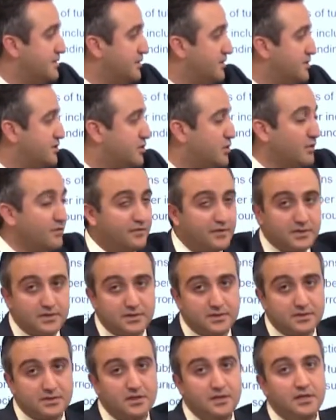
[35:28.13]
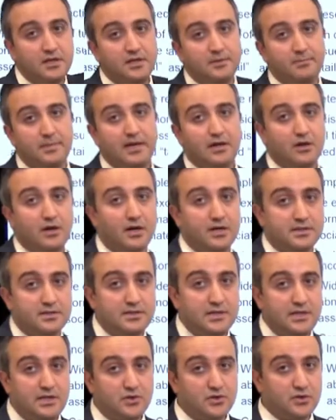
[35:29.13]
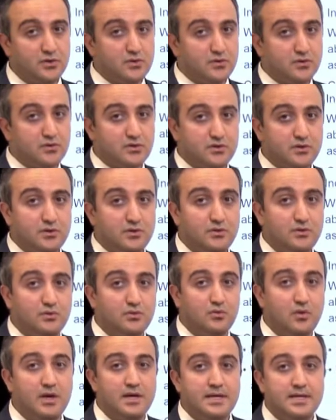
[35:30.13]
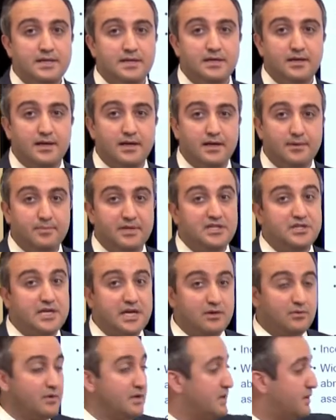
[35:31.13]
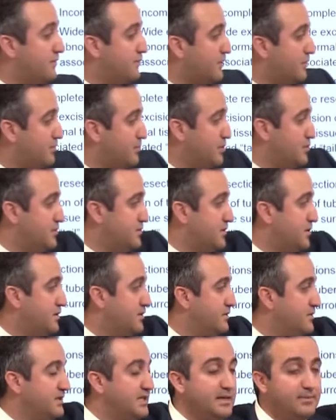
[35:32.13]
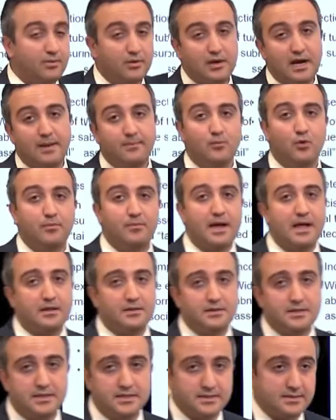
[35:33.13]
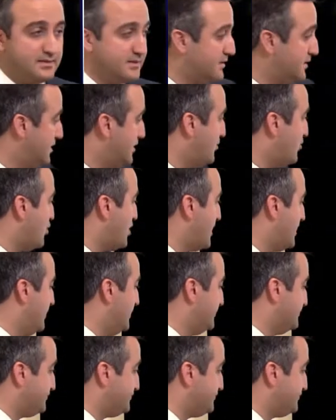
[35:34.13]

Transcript: on the surface may cause seizures to uh, be generated from those deeper abnormalities in the brain.